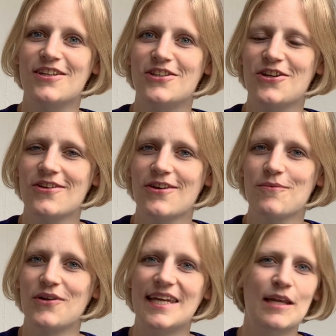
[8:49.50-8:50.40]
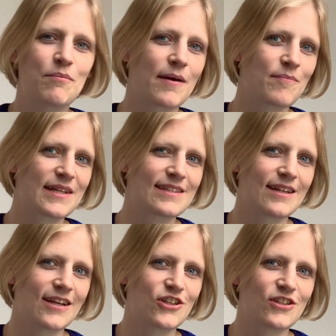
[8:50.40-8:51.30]
Geothermal heat pump
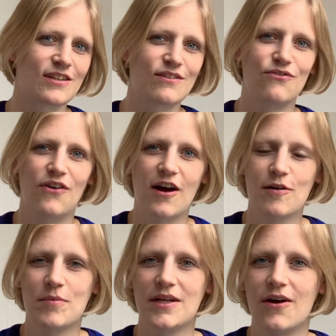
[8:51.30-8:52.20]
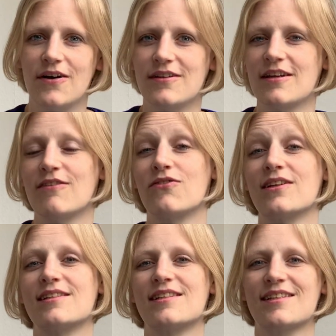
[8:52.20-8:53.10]
installation is far beyond
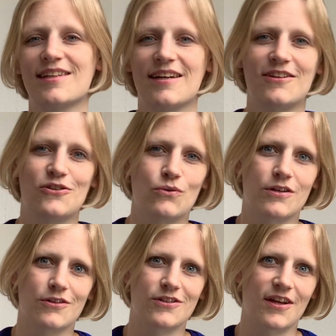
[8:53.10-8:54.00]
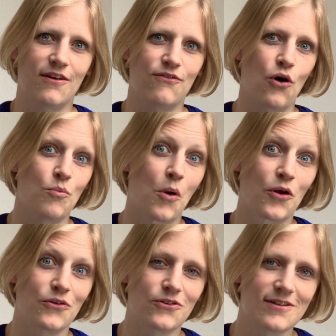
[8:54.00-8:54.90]
even skilled do-it-yourself
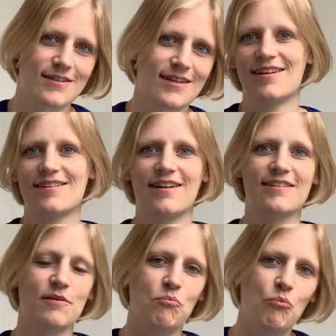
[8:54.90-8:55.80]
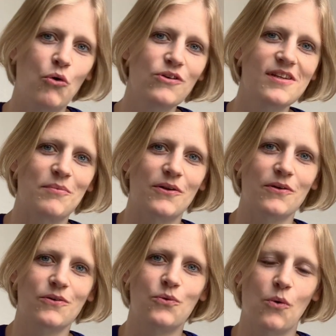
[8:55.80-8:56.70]
homeowners. Solicit
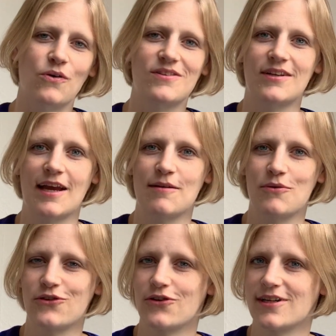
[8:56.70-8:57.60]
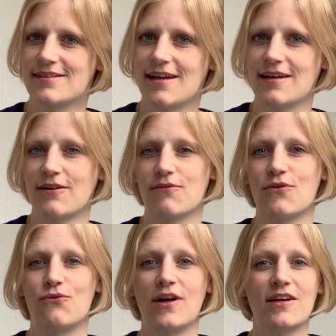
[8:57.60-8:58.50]
multiple quotes to get a better understanding of the
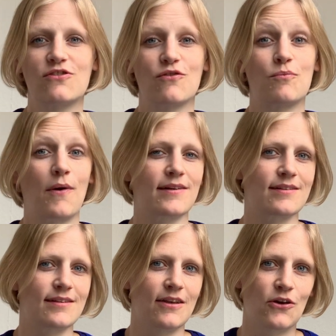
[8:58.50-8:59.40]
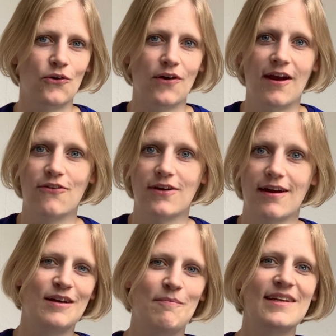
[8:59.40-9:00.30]
range of prices in your area.
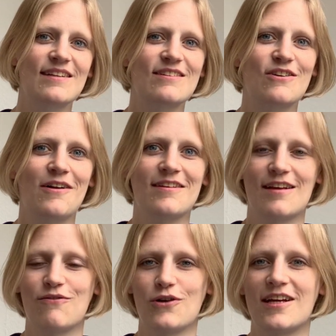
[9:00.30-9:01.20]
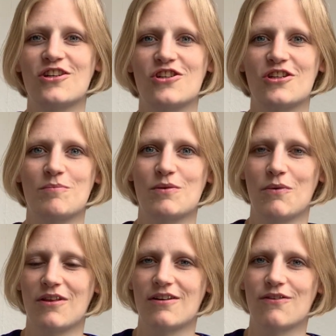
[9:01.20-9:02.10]
Many installers have relationships
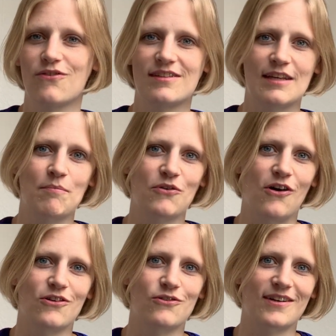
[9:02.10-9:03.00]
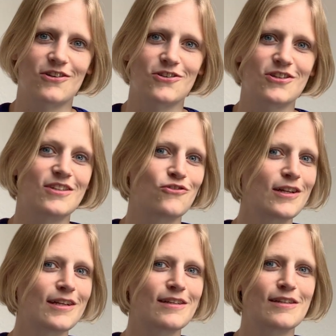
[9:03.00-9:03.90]
with different subcontractors.
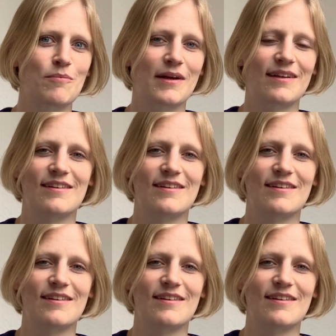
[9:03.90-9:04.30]
Drilling is typically